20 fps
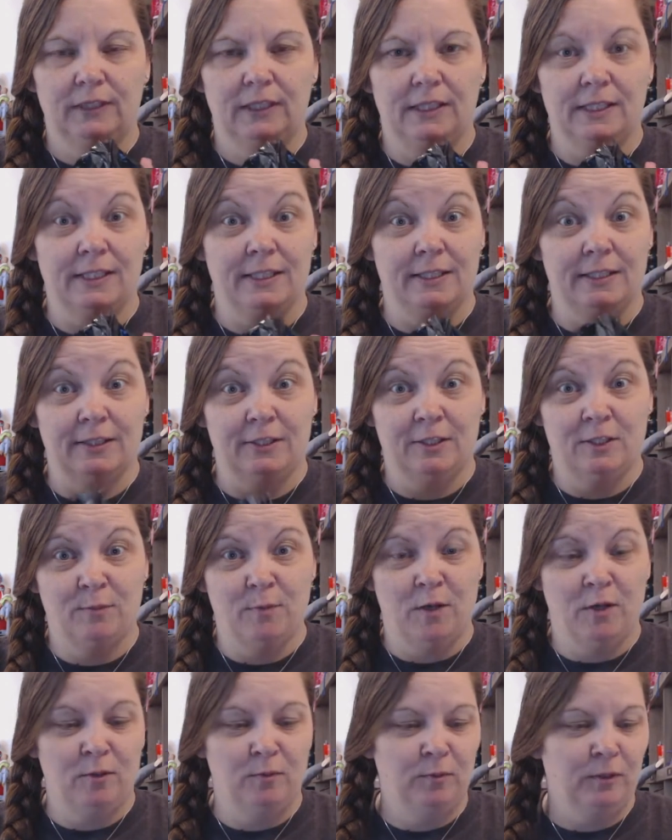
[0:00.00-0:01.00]
This is a
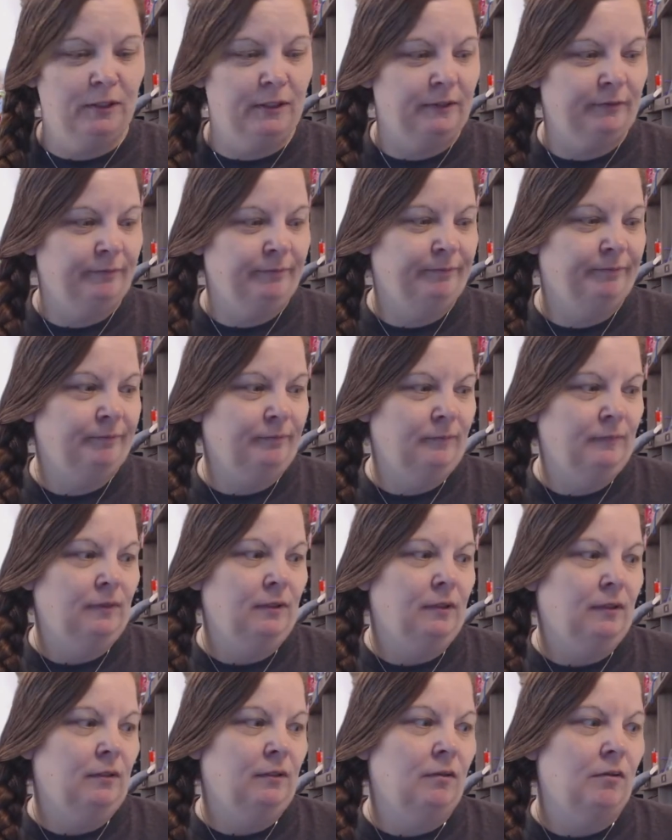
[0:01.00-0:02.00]
small one.
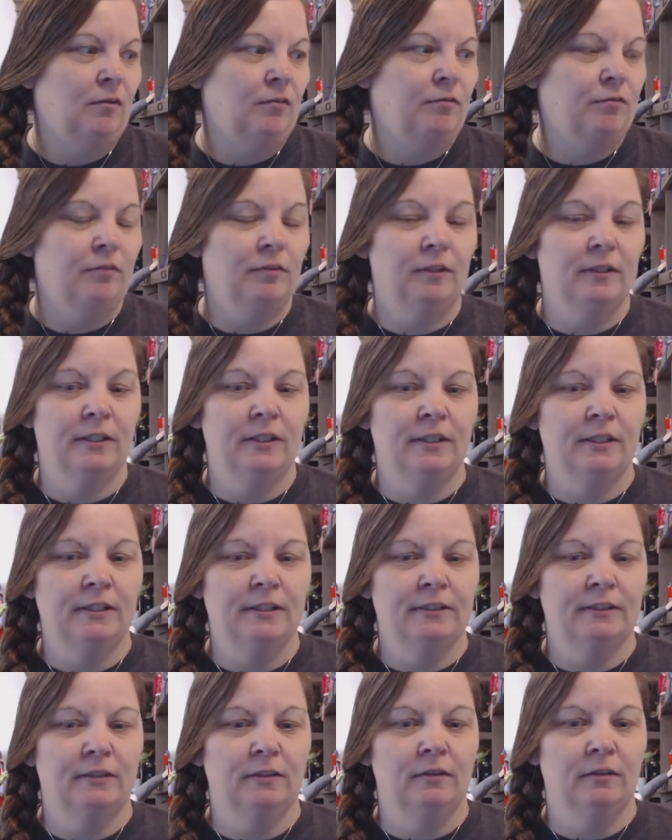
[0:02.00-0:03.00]
Hopefully it
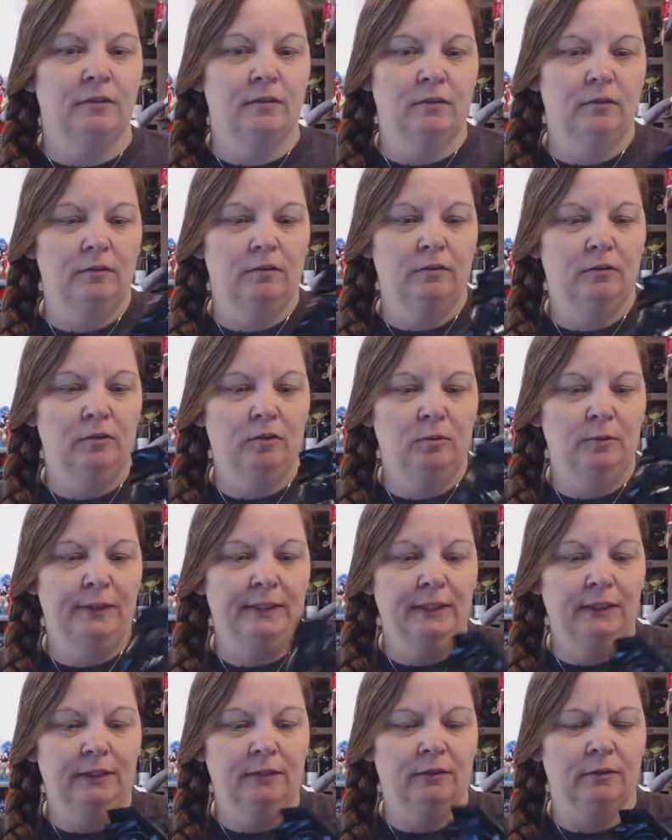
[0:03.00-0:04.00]
is
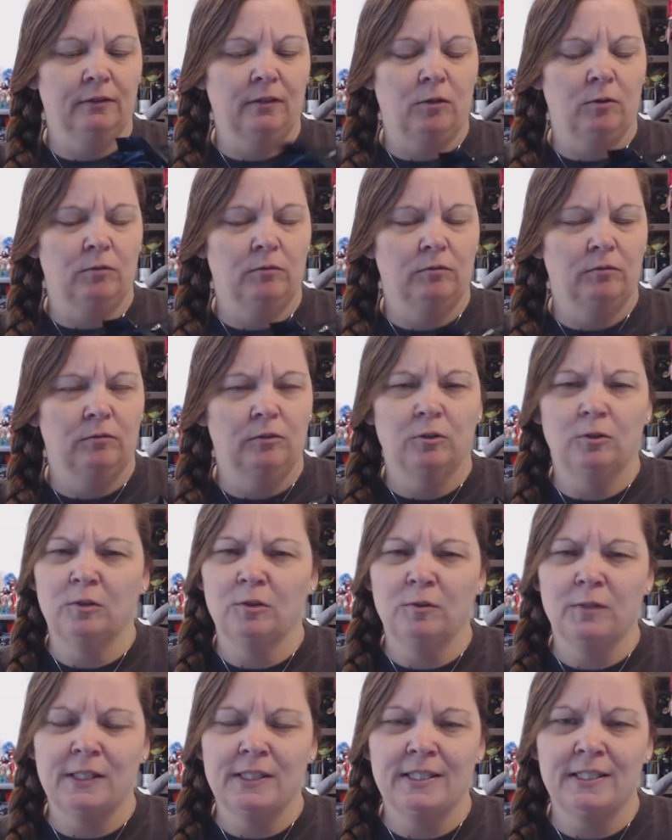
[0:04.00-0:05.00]
Louie, or no, who
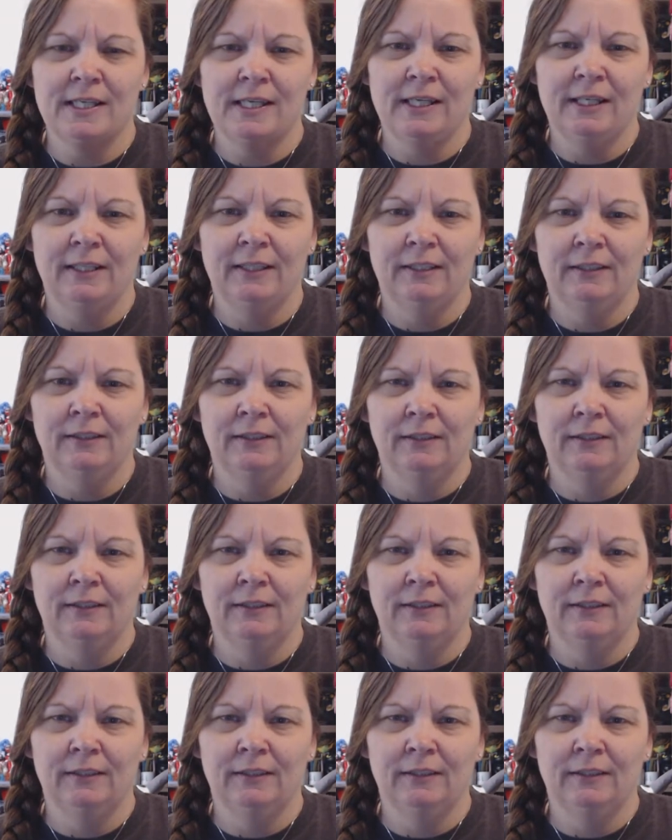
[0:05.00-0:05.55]
did I say?